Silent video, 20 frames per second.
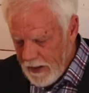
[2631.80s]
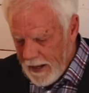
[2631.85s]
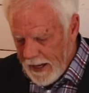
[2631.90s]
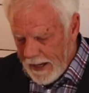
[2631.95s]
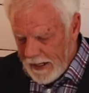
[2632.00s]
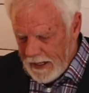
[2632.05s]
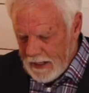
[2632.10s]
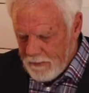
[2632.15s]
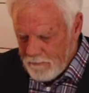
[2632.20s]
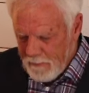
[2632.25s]

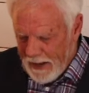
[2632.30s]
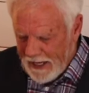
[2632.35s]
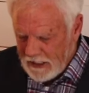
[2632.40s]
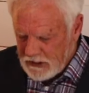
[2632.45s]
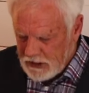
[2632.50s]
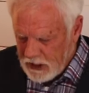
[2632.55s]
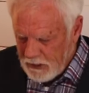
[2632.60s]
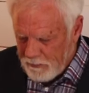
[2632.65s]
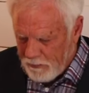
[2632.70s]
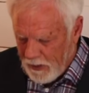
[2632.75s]
and he
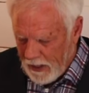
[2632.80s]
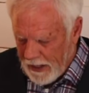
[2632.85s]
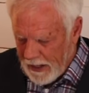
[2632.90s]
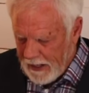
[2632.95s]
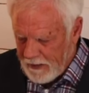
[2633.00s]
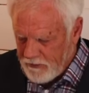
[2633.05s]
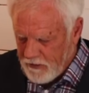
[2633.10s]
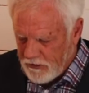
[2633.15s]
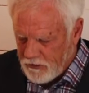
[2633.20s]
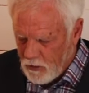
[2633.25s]
makes it
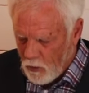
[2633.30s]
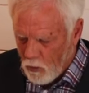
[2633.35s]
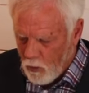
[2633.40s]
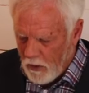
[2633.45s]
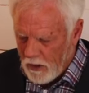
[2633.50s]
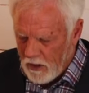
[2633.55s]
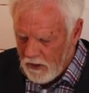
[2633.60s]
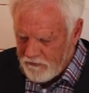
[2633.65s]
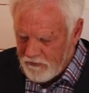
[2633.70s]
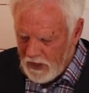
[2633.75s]
plain that the
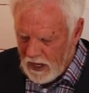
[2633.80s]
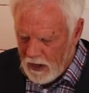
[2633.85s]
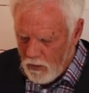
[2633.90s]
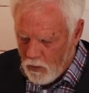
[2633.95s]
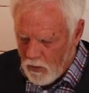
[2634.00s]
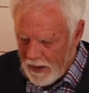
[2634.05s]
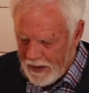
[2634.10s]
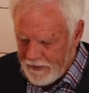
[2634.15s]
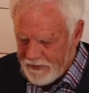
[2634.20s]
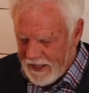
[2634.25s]
will of
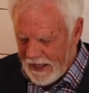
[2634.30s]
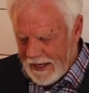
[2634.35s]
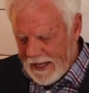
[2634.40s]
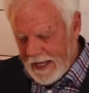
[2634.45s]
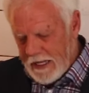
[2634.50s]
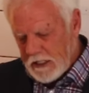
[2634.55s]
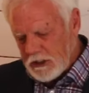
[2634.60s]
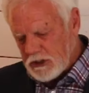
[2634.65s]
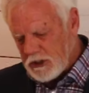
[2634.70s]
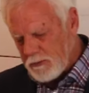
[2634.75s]
Yahweh that
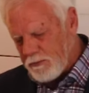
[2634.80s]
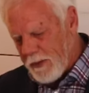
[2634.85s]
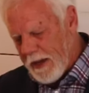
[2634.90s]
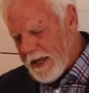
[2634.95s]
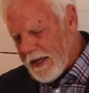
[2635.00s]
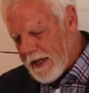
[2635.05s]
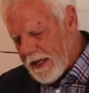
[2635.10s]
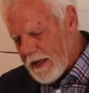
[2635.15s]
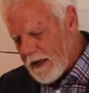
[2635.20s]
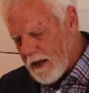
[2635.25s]
he is
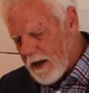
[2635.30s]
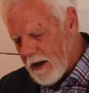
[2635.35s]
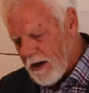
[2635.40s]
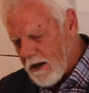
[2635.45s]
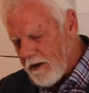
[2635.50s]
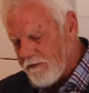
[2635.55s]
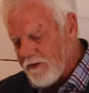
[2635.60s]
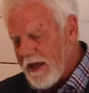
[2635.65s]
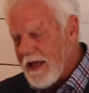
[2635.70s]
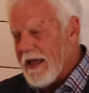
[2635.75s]
speaking
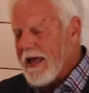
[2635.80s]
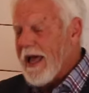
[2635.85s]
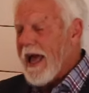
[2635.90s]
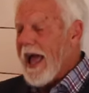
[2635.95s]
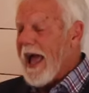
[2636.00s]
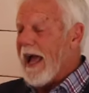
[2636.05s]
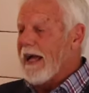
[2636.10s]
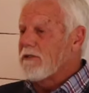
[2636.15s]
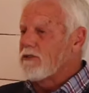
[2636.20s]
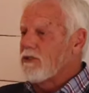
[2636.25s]
of
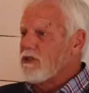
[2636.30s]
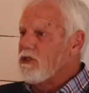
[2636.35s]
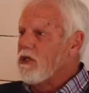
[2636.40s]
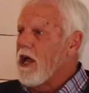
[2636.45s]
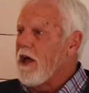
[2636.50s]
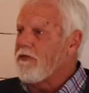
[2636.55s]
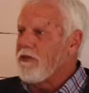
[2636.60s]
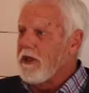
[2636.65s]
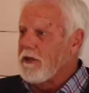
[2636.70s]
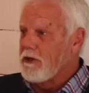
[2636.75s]
has
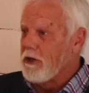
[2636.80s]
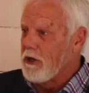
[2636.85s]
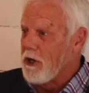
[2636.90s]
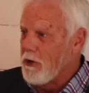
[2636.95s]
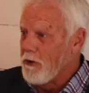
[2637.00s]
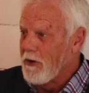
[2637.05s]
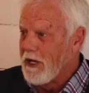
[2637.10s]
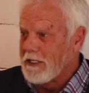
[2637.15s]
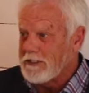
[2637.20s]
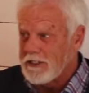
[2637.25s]
nothing to
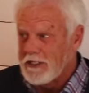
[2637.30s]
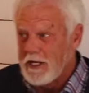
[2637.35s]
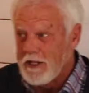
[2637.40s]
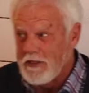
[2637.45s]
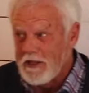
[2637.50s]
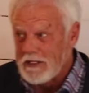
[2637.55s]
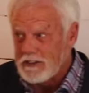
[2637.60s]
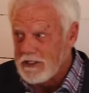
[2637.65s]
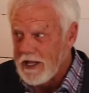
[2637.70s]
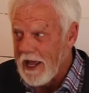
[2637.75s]
do, listen to
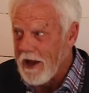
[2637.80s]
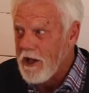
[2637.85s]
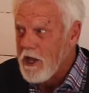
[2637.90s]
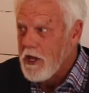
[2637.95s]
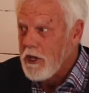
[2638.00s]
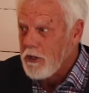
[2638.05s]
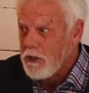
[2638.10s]
this now,